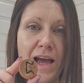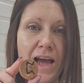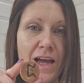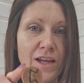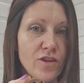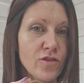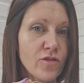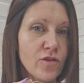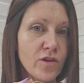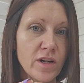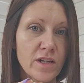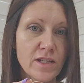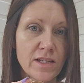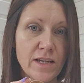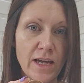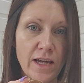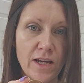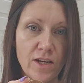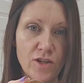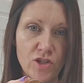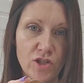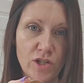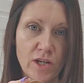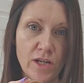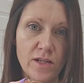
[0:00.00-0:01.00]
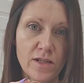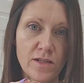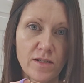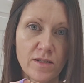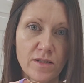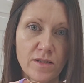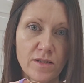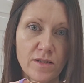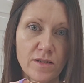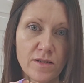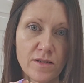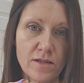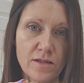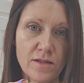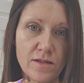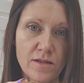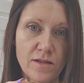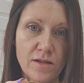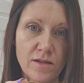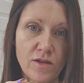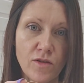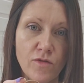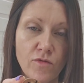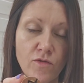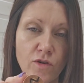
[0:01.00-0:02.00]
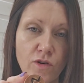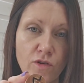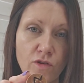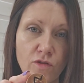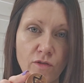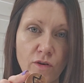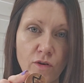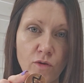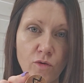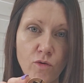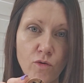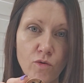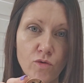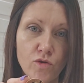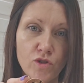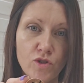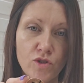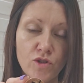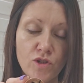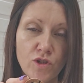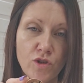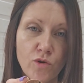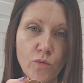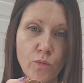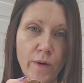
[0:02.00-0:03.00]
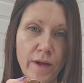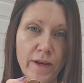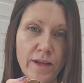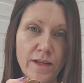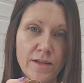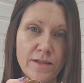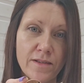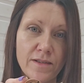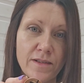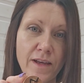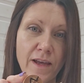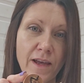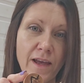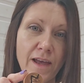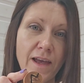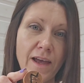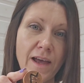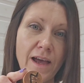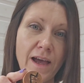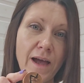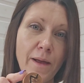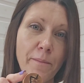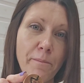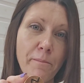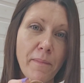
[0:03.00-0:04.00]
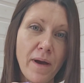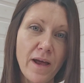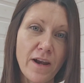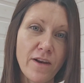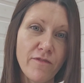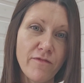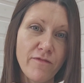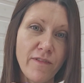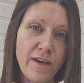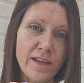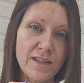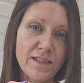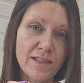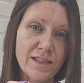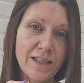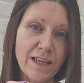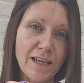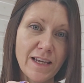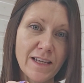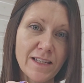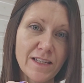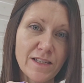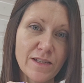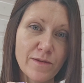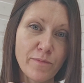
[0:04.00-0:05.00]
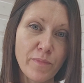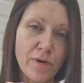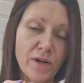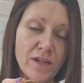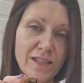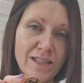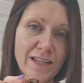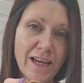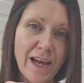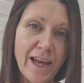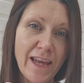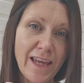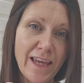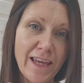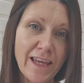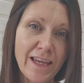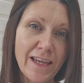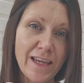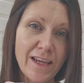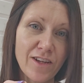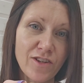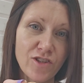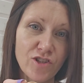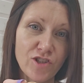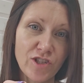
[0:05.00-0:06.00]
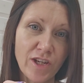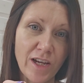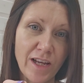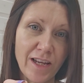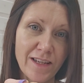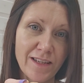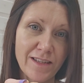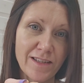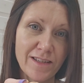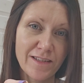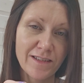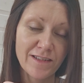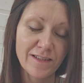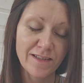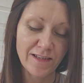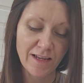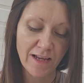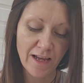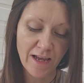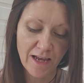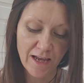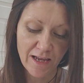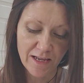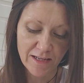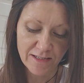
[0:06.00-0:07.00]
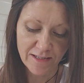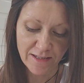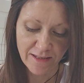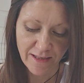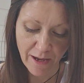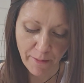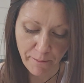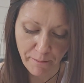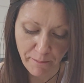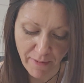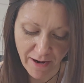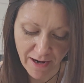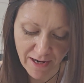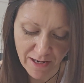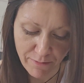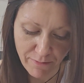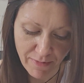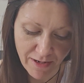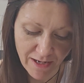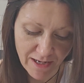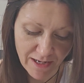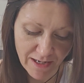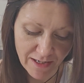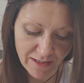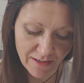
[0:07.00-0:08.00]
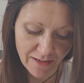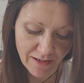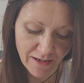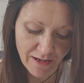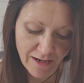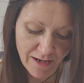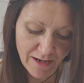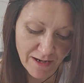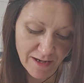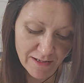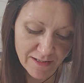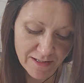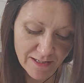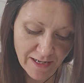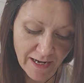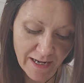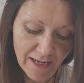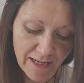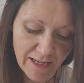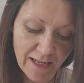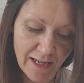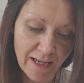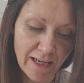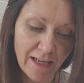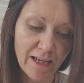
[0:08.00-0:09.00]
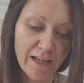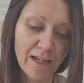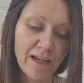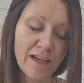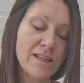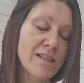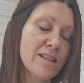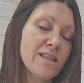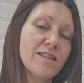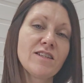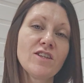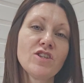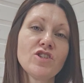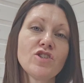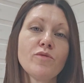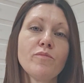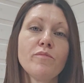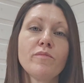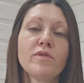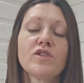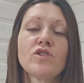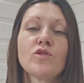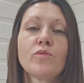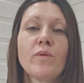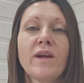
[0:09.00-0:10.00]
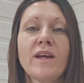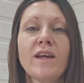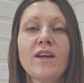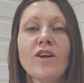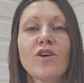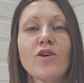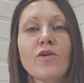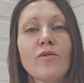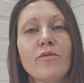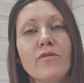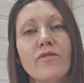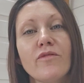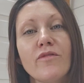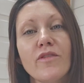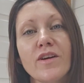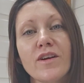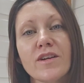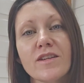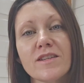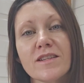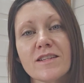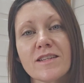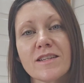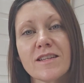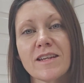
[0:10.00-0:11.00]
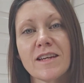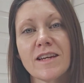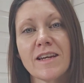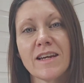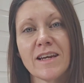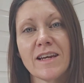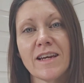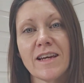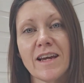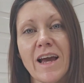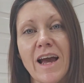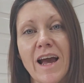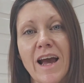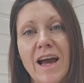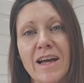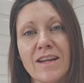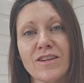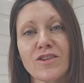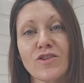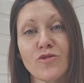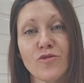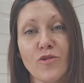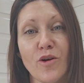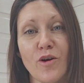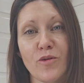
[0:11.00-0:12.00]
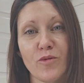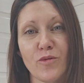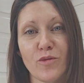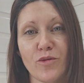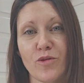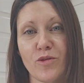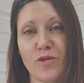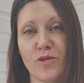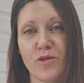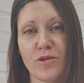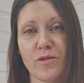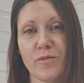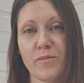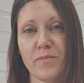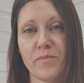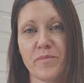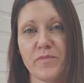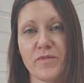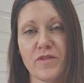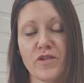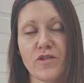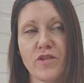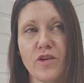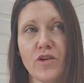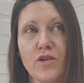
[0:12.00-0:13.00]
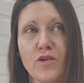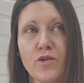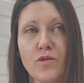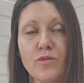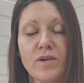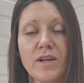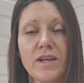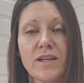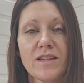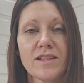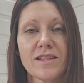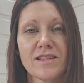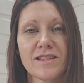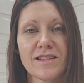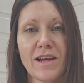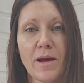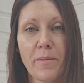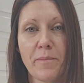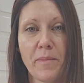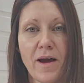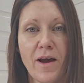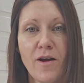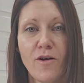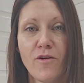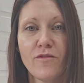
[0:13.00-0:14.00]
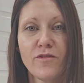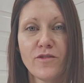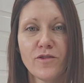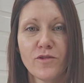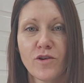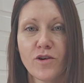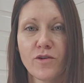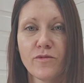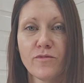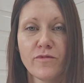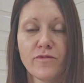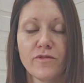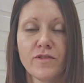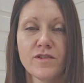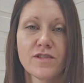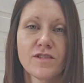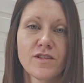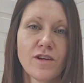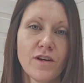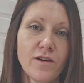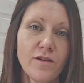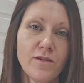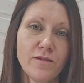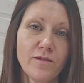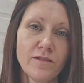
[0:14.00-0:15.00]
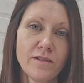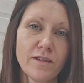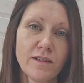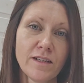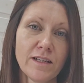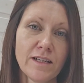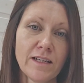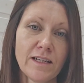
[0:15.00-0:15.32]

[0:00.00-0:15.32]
And you've got to take a chance. You've got to throw caution to the wind and manifest this by taking a chance. So that may mean taking a decision between comfort and growth. So you need to step out of your comfort zone